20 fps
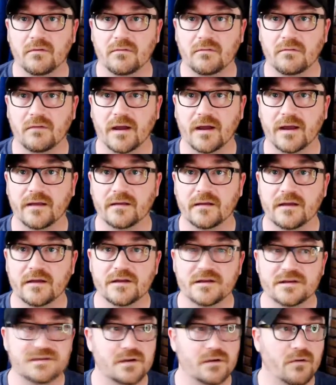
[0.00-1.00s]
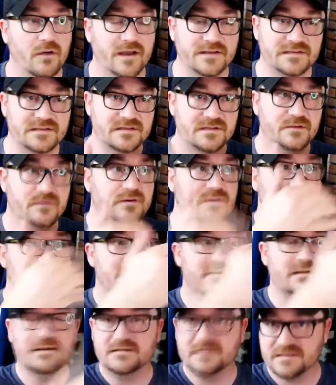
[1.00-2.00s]
Right. So as soon
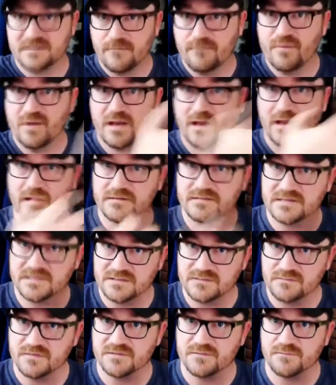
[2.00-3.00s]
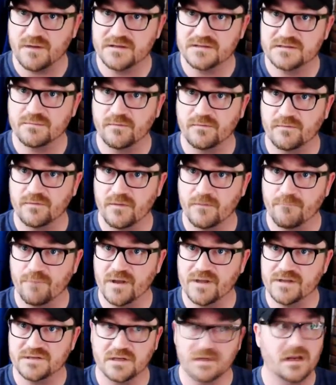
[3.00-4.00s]
as somebody else is responsible for the
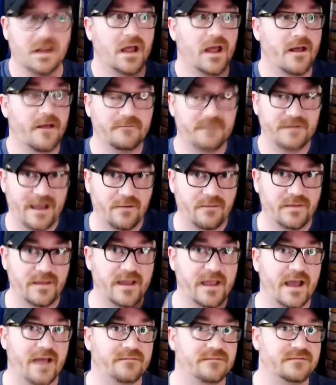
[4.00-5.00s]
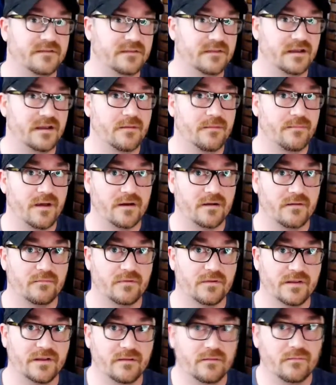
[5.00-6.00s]
budget, now they have to think about it
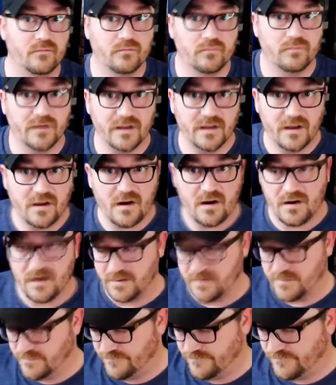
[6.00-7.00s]
really, really hard.